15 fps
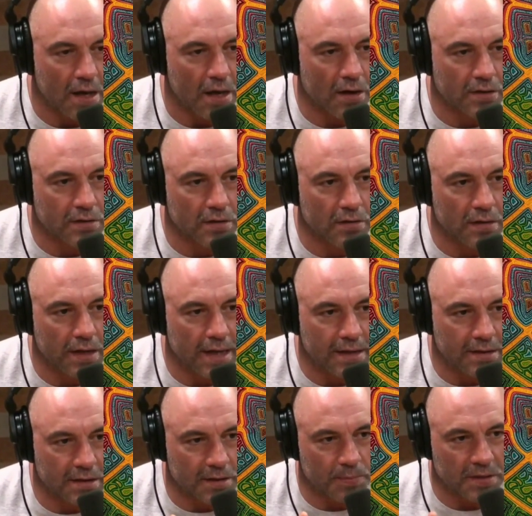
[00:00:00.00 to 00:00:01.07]
and it also
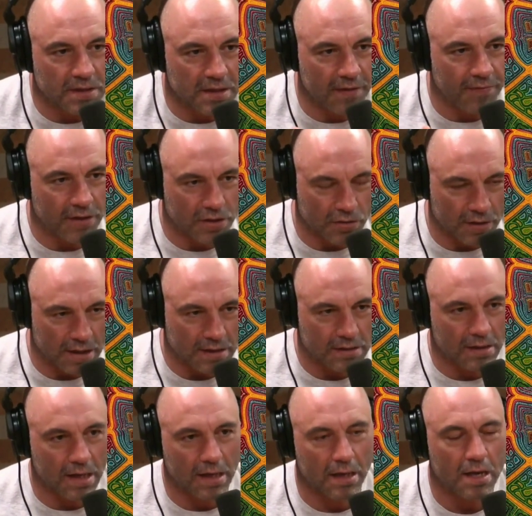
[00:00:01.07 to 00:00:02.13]
led to specific
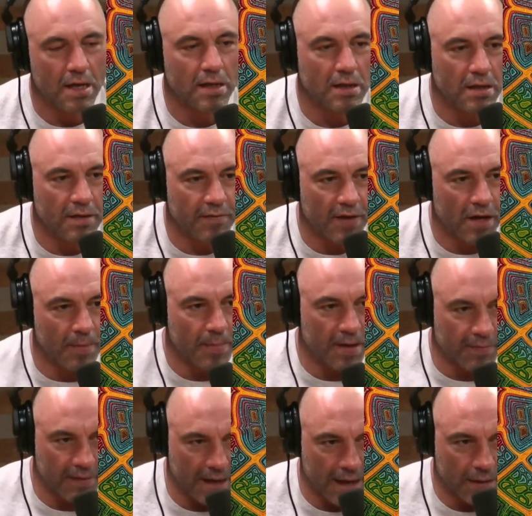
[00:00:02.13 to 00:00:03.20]
traits like the
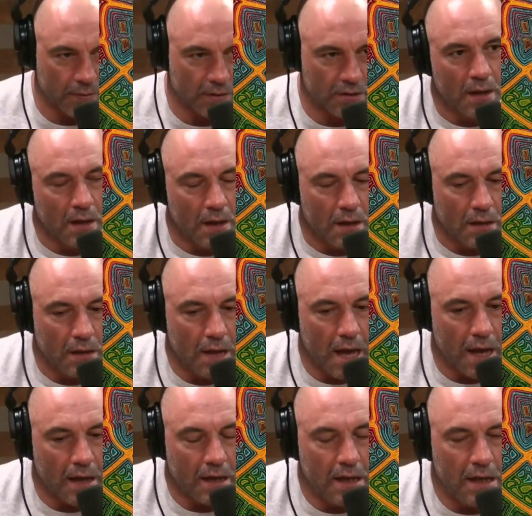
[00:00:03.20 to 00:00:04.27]
development of language.
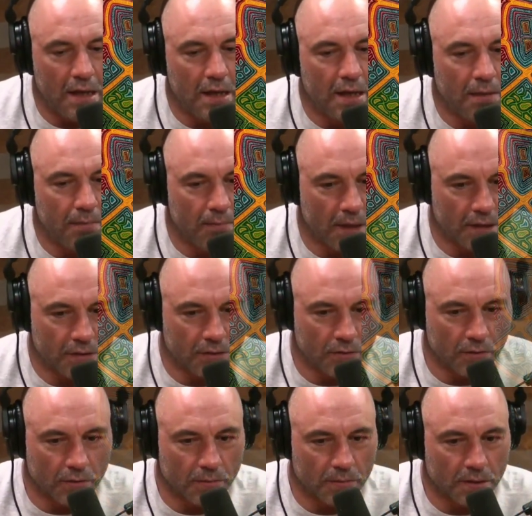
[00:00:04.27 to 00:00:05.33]
That eating
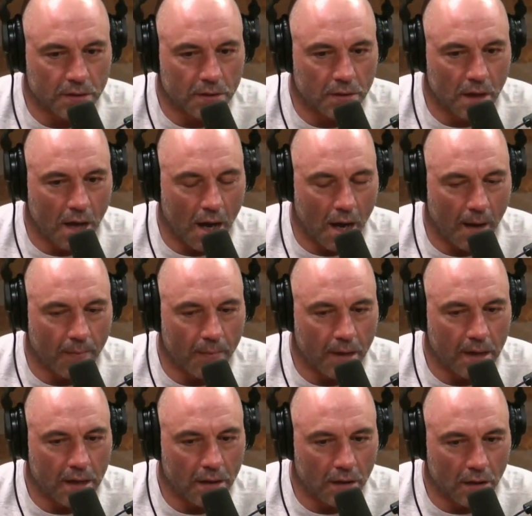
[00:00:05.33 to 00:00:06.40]
mushrooms um,
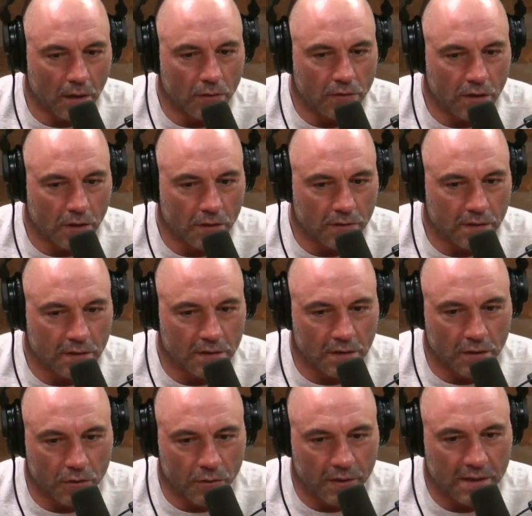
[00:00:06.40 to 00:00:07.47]
in low doses
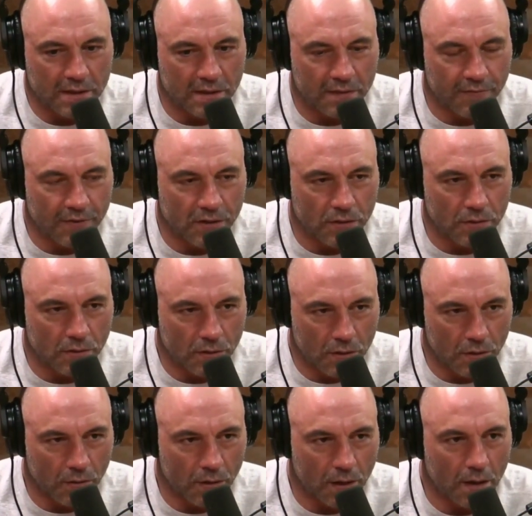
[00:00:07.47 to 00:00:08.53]
increases visual
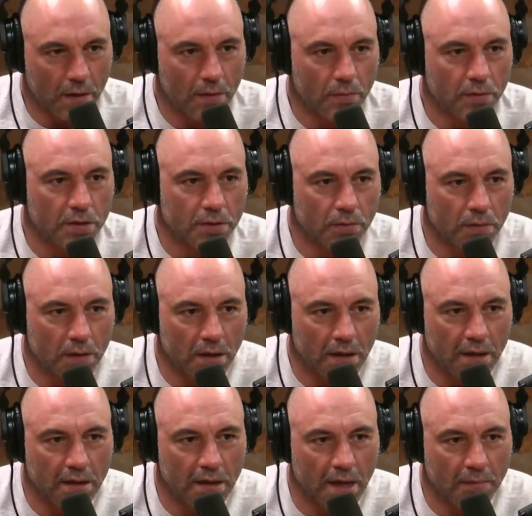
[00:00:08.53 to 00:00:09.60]
acuity, which would
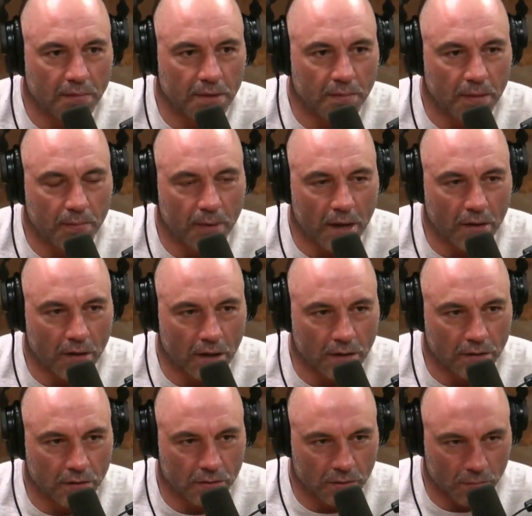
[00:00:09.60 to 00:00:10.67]
lead them to be better
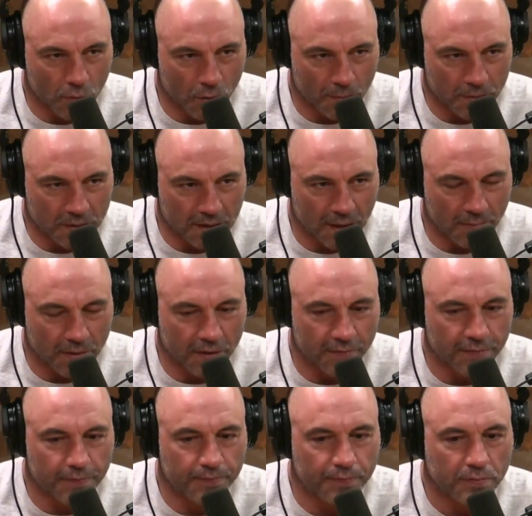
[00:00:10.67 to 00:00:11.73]
hunters or more
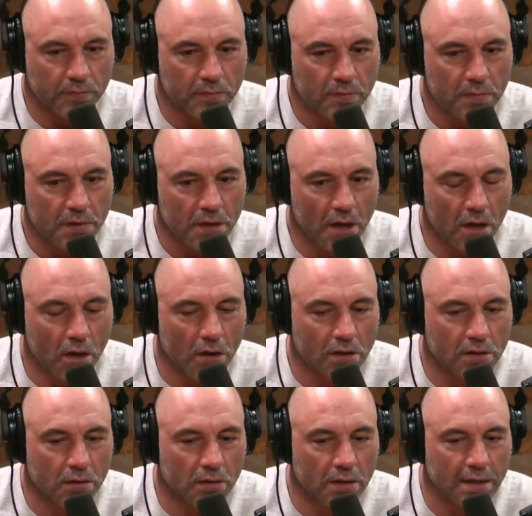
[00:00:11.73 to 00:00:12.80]
perceptive. It
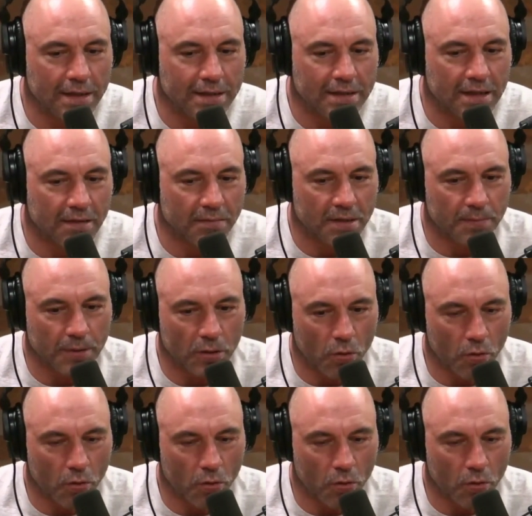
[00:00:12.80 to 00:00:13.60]
also leads them to be